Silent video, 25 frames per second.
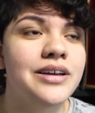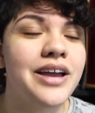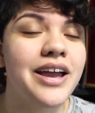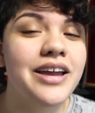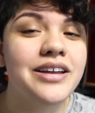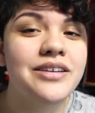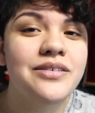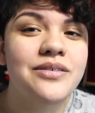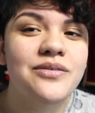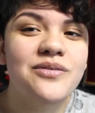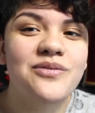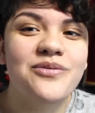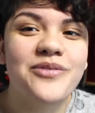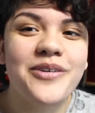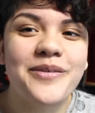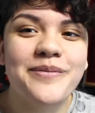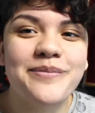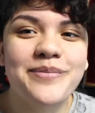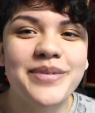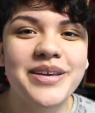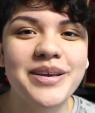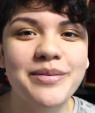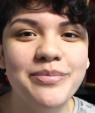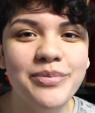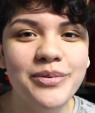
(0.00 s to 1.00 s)
And
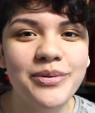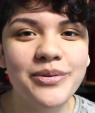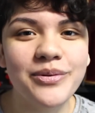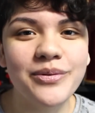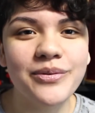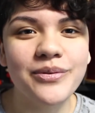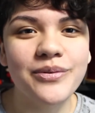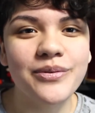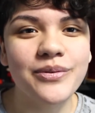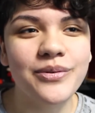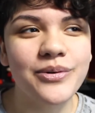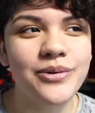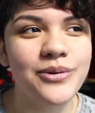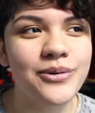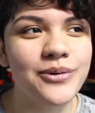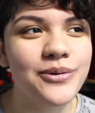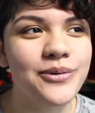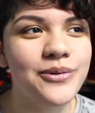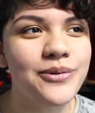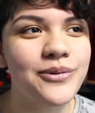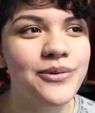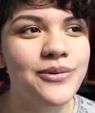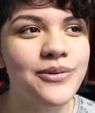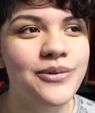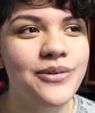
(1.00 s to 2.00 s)
from people
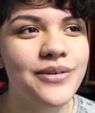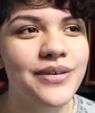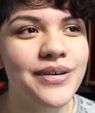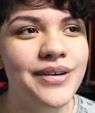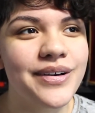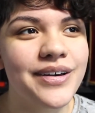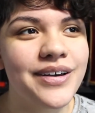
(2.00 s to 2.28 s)
who